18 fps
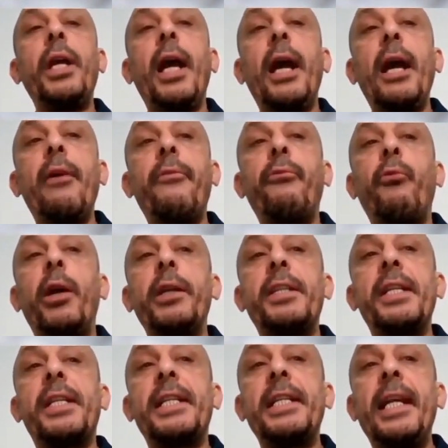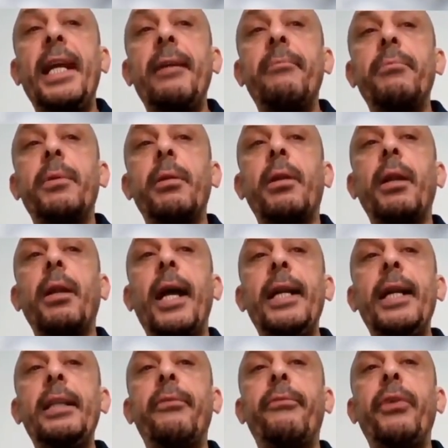We have what is named
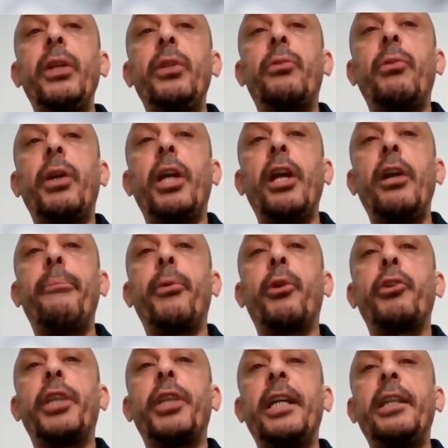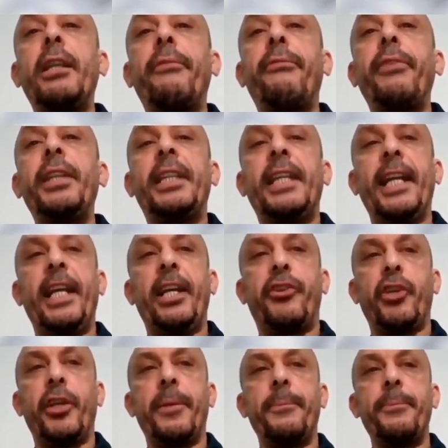right ventricle protective
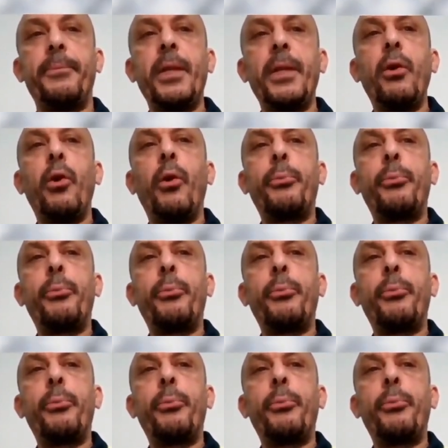ventilation.